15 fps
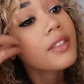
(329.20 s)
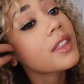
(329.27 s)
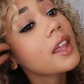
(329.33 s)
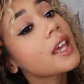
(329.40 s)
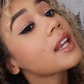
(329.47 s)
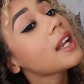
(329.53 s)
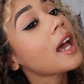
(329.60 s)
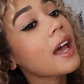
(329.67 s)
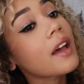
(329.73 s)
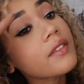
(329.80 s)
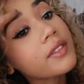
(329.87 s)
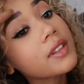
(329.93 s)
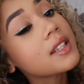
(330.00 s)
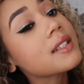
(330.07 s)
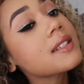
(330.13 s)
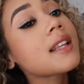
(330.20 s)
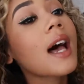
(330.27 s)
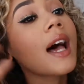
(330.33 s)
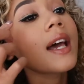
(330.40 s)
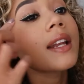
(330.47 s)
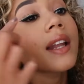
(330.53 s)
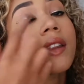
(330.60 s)
Then I have this
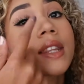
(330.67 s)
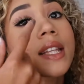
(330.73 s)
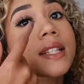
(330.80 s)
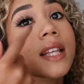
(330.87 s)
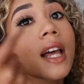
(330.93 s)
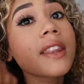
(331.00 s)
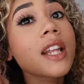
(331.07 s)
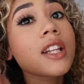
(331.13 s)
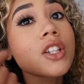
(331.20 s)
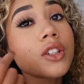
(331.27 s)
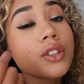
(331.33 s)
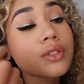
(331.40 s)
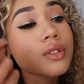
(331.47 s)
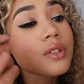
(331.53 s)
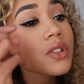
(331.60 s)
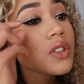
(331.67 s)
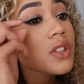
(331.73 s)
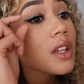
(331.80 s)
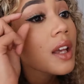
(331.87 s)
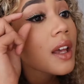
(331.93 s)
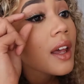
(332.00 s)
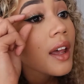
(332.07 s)
side and this side that's loose.
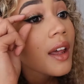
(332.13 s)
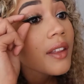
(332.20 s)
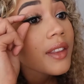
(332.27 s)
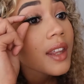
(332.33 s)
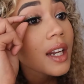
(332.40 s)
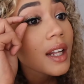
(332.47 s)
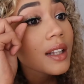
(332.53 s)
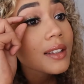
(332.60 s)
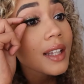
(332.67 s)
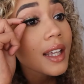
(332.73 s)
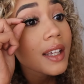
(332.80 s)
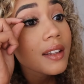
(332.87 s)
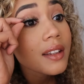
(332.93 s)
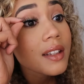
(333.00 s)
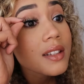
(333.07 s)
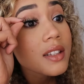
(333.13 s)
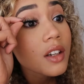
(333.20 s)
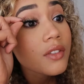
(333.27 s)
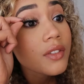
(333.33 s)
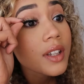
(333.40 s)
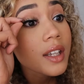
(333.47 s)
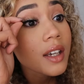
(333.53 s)
Then I'll take this
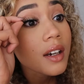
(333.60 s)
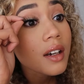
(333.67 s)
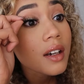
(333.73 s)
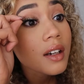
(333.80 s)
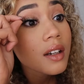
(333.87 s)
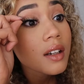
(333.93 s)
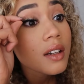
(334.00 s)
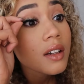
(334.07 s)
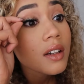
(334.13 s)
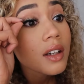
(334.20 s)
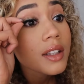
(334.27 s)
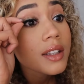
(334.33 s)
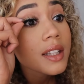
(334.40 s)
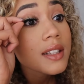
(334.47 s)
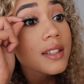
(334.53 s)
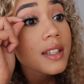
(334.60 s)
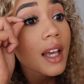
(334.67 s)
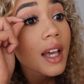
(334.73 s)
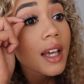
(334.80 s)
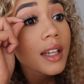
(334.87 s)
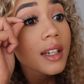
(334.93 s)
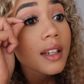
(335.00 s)
over here on this
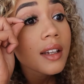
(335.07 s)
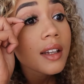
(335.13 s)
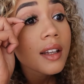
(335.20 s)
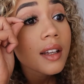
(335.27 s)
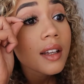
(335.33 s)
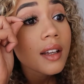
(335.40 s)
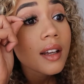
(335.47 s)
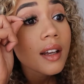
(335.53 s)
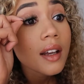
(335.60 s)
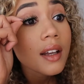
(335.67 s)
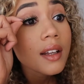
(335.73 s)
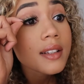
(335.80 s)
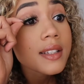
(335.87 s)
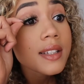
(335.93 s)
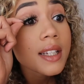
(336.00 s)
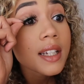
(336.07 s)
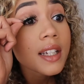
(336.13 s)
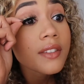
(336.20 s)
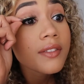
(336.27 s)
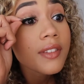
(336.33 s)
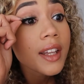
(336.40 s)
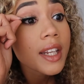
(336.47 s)
side. I'll stick
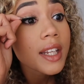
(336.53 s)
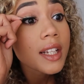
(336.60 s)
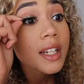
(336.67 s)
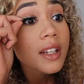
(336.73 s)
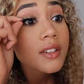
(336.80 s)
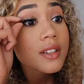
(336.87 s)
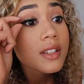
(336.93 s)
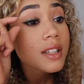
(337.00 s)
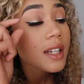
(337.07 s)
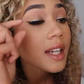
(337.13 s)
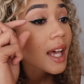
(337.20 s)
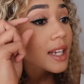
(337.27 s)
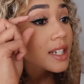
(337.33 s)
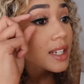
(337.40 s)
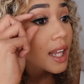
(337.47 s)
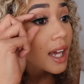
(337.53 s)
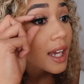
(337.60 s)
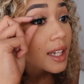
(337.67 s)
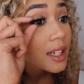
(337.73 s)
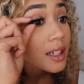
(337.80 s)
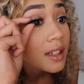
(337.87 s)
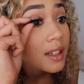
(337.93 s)
it very close to the lash
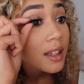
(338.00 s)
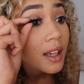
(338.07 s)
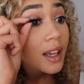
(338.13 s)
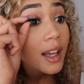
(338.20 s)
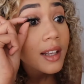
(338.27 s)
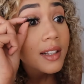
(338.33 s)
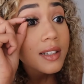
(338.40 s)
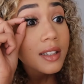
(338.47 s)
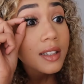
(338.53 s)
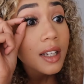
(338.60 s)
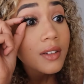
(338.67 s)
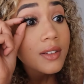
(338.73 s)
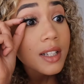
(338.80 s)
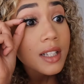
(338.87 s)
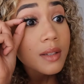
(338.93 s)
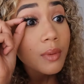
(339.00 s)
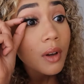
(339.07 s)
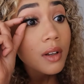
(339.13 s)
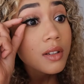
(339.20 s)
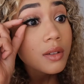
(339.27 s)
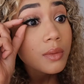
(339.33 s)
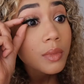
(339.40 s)
line, as close as
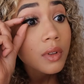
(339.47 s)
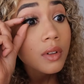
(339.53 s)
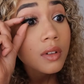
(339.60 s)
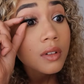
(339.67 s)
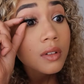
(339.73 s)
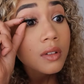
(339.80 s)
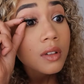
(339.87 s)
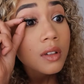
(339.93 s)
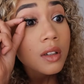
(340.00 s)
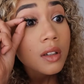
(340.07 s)
possible.